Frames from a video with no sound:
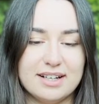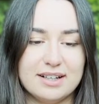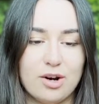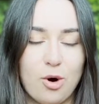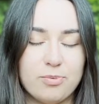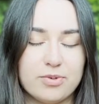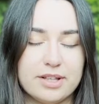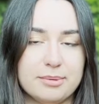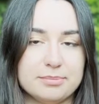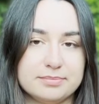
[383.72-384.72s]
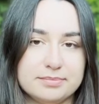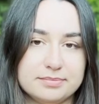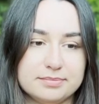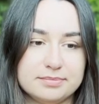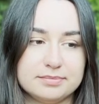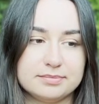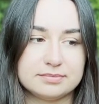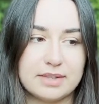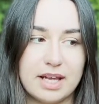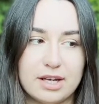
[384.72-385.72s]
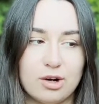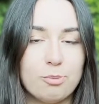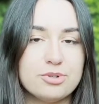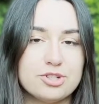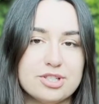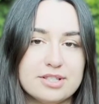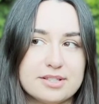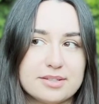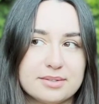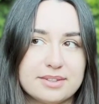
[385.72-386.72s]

hope for them, and that hope is Jesus.